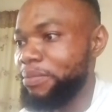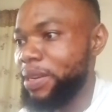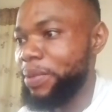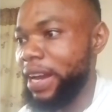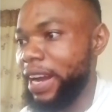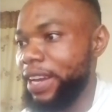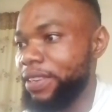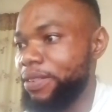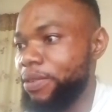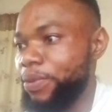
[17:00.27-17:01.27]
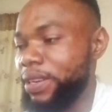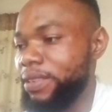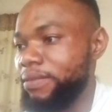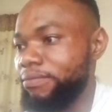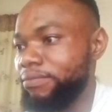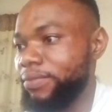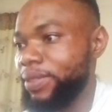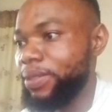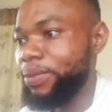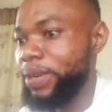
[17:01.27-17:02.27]
Maybe I can go with
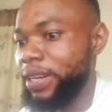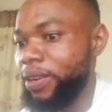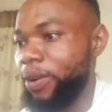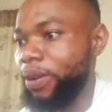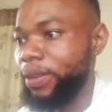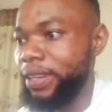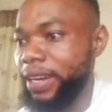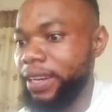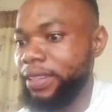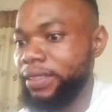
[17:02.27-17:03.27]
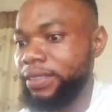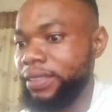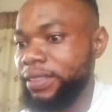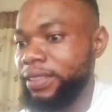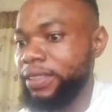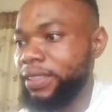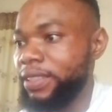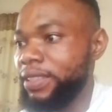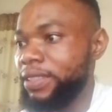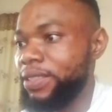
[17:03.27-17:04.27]
red color there.
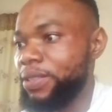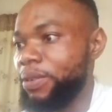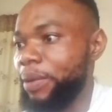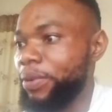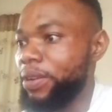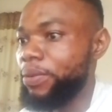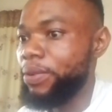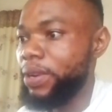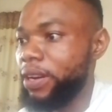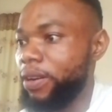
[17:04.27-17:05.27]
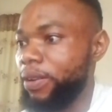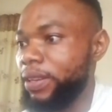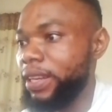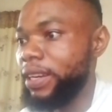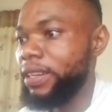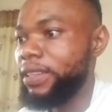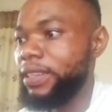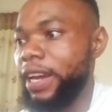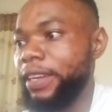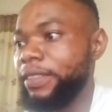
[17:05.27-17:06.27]
So I'm going with red color there.
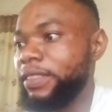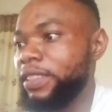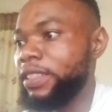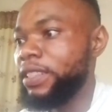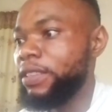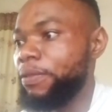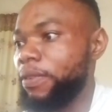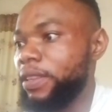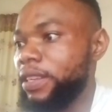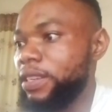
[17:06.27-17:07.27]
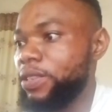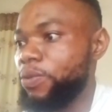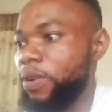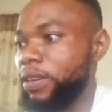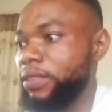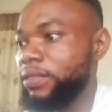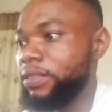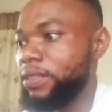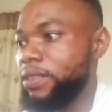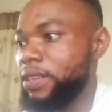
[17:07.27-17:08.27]
Then for this one,
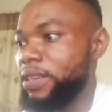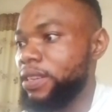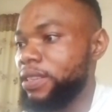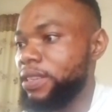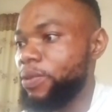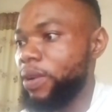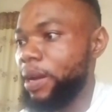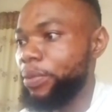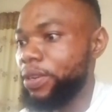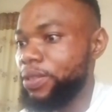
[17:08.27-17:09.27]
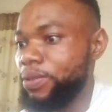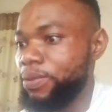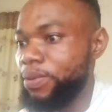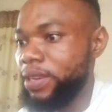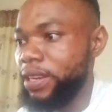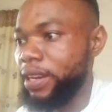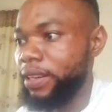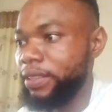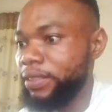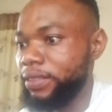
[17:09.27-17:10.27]
see what I'm going to do here.